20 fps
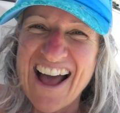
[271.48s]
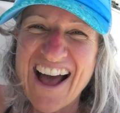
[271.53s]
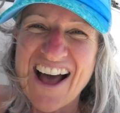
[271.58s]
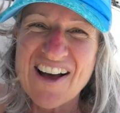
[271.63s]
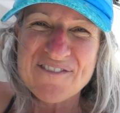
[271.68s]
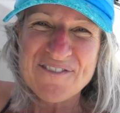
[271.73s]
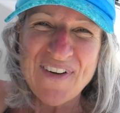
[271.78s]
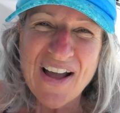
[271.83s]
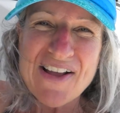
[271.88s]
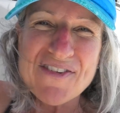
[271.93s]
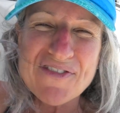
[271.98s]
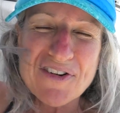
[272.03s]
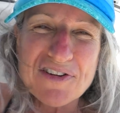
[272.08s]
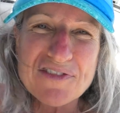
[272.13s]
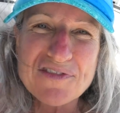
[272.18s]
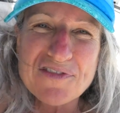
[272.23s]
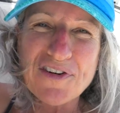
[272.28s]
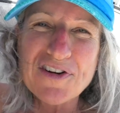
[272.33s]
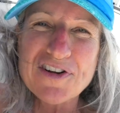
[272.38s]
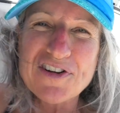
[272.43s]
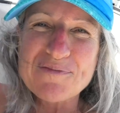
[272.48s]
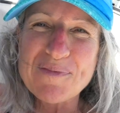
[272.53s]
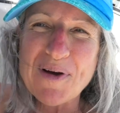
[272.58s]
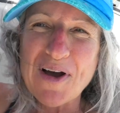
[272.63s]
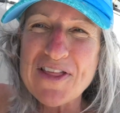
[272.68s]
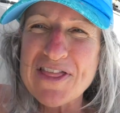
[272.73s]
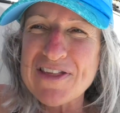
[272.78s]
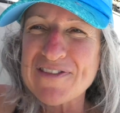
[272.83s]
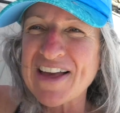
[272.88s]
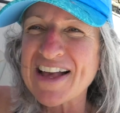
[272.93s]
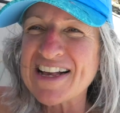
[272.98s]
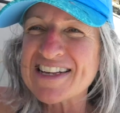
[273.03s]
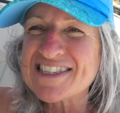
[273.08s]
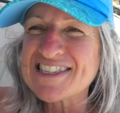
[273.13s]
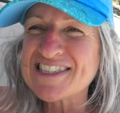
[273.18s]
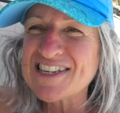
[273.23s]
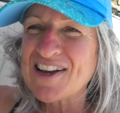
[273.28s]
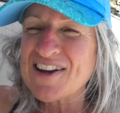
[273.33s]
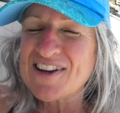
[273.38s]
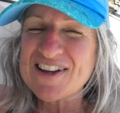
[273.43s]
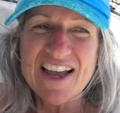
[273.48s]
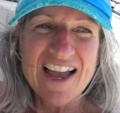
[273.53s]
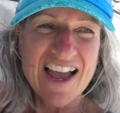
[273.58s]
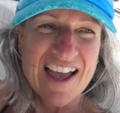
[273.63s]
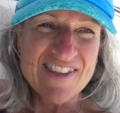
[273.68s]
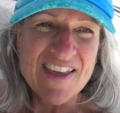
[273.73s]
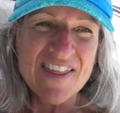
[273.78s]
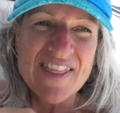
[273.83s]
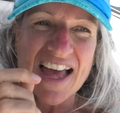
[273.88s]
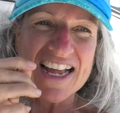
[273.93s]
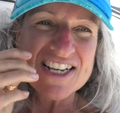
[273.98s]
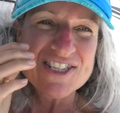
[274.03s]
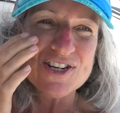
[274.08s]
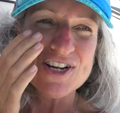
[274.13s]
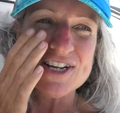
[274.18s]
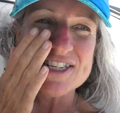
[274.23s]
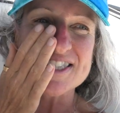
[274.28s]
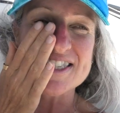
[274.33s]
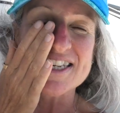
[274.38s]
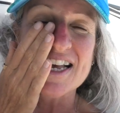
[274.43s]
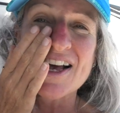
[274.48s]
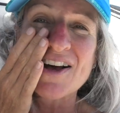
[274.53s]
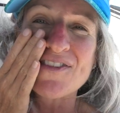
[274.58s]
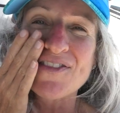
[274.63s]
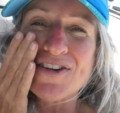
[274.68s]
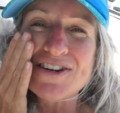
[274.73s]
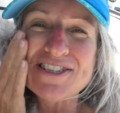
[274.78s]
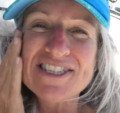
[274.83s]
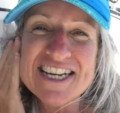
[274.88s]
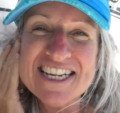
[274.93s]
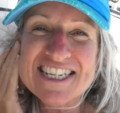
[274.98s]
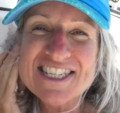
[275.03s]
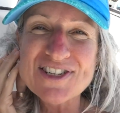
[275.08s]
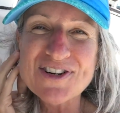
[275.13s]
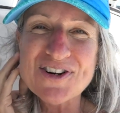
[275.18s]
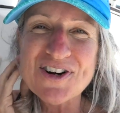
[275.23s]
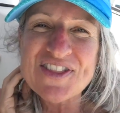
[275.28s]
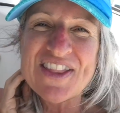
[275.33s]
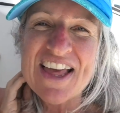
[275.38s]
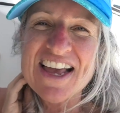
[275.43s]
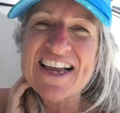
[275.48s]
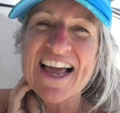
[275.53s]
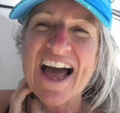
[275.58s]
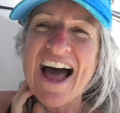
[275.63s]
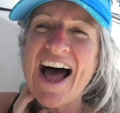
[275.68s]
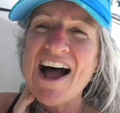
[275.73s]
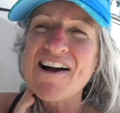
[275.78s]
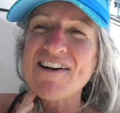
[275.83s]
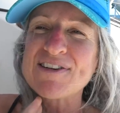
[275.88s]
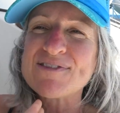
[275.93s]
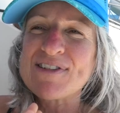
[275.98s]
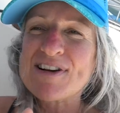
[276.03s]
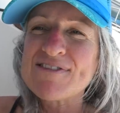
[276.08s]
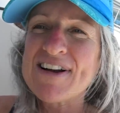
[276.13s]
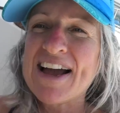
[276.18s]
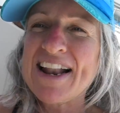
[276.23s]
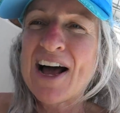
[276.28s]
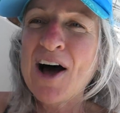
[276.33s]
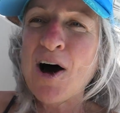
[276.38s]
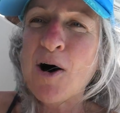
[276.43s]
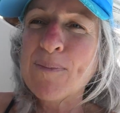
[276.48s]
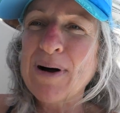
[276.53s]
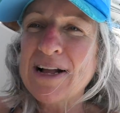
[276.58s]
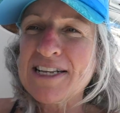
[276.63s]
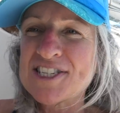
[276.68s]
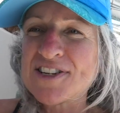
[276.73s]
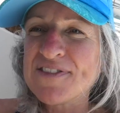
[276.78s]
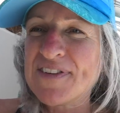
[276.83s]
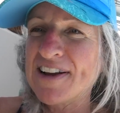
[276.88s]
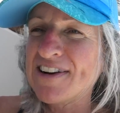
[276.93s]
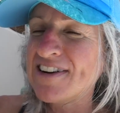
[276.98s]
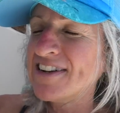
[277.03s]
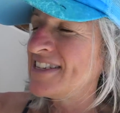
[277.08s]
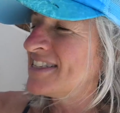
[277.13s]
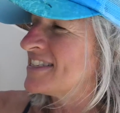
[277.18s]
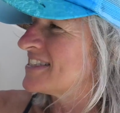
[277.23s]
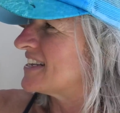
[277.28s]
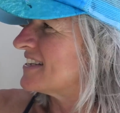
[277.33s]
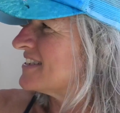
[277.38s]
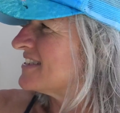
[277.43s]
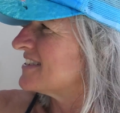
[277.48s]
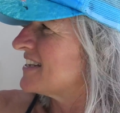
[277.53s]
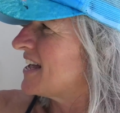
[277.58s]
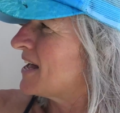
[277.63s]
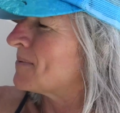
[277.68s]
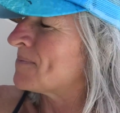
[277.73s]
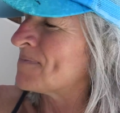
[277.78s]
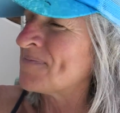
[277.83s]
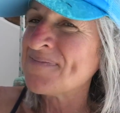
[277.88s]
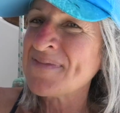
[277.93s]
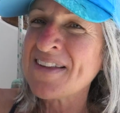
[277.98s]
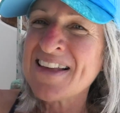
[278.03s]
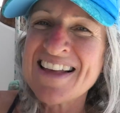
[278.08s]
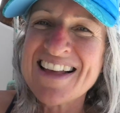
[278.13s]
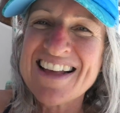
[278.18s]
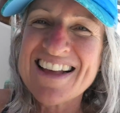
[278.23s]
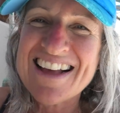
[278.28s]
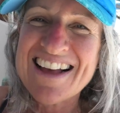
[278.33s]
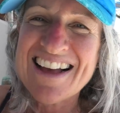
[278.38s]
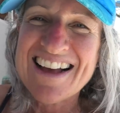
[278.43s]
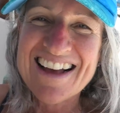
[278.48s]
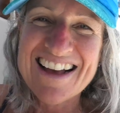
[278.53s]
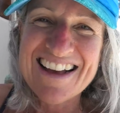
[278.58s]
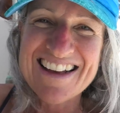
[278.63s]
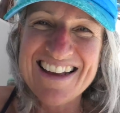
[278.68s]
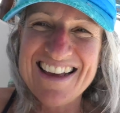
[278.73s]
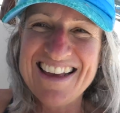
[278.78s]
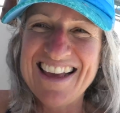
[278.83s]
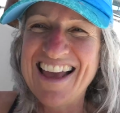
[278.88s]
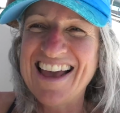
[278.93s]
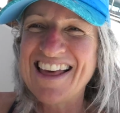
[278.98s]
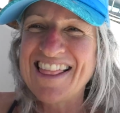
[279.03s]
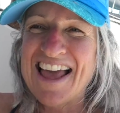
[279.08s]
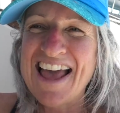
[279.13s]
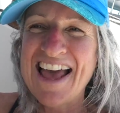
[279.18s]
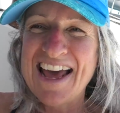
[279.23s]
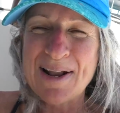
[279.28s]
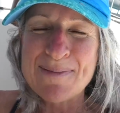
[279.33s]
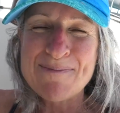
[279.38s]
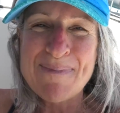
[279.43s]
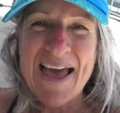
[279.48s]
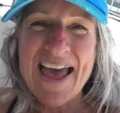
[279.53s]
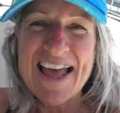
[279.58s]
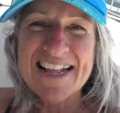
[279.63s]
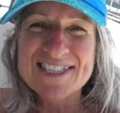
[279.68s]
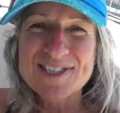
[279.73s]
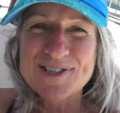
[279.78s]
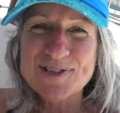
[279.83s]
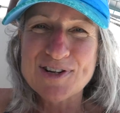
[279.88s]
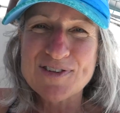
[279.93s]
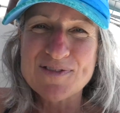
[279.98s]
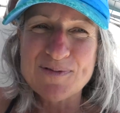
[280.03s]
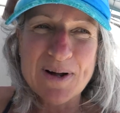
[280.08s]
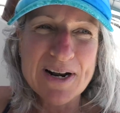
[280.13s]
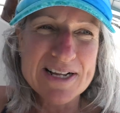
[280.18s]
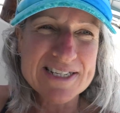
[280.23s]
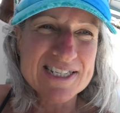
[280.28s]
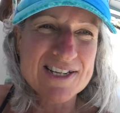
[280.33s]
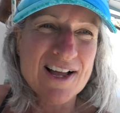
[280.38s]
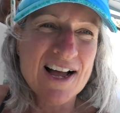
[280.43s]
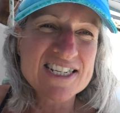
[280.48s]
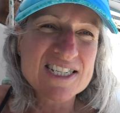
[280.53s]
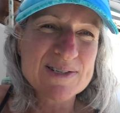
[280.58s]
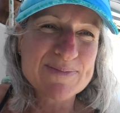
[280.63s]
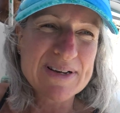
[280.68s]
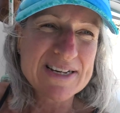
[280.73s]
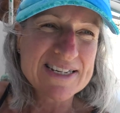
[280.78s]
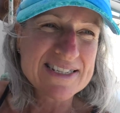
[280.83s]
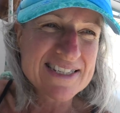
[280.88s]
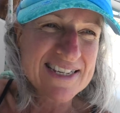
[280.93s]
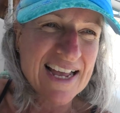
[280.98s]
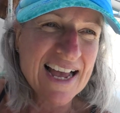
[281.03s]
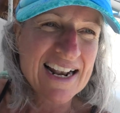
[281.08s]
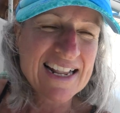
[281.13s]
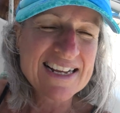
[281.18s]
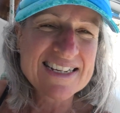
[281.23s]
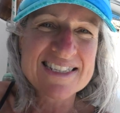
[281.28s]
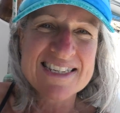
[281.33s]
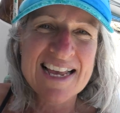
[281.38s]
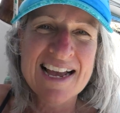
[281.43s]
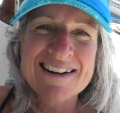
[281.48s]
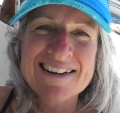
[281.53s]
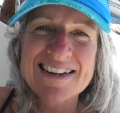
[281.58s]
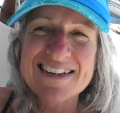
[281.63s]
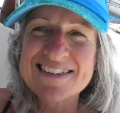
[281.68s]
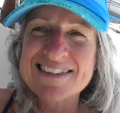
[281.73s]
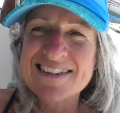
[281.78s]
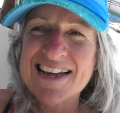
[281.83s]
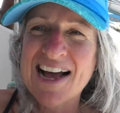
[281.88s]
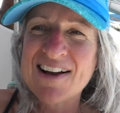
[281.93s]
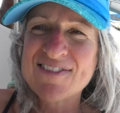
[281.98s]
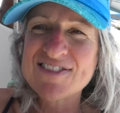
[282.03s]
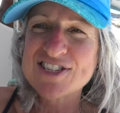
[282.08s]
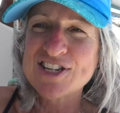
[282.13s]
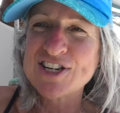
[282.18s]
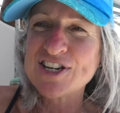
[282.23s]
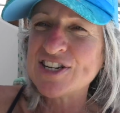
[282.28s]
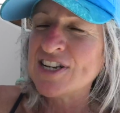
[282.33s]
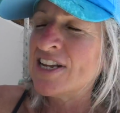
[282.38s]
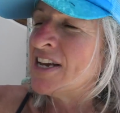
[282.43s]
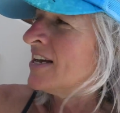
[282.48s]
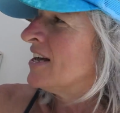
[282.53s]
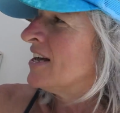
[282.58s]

A favourite fruit of both of ours. So yeah, and then they took us for a ticket tour in their car, and we ran a whole bunch of errands, and yeah, they had a mad sort of what it's like to be sailing Sarean afternoon,